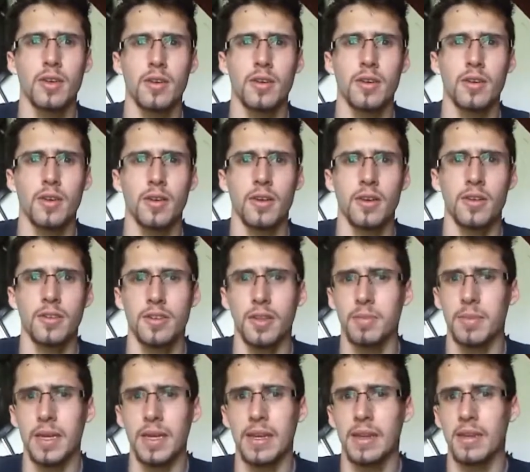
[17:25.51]
or
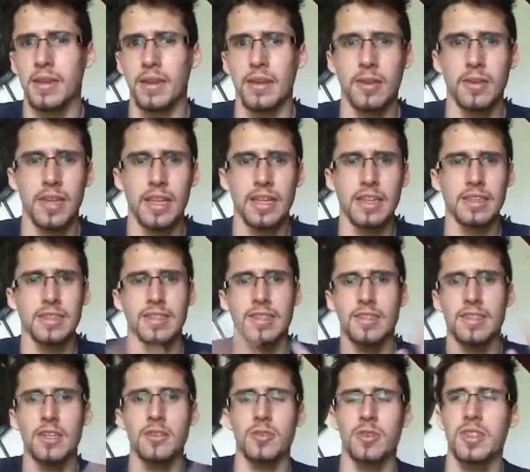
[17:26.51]
something, like
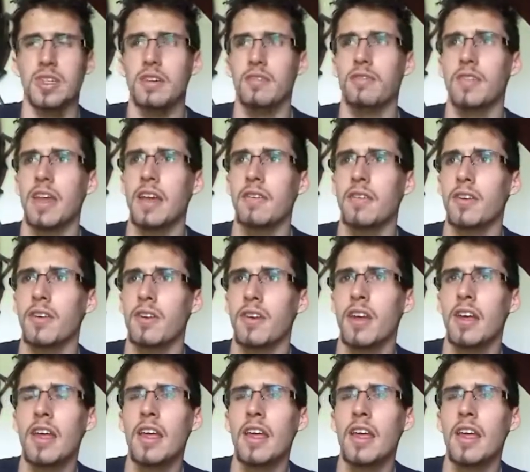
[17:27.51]
this citrusy flavor?